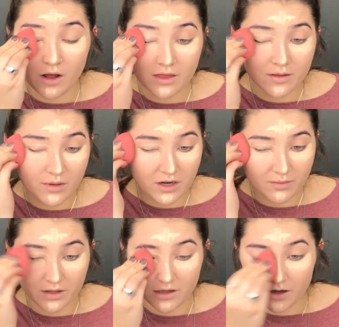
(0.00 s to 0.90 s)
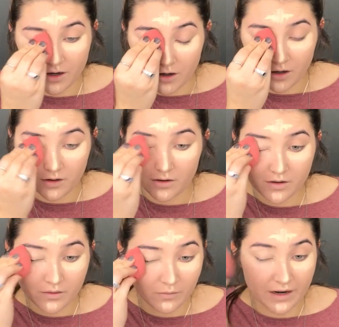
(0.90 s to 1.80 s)
on the beauty blender or
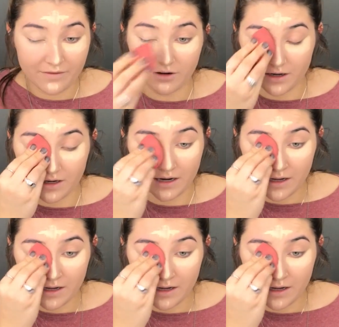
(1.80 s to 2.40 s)
whatever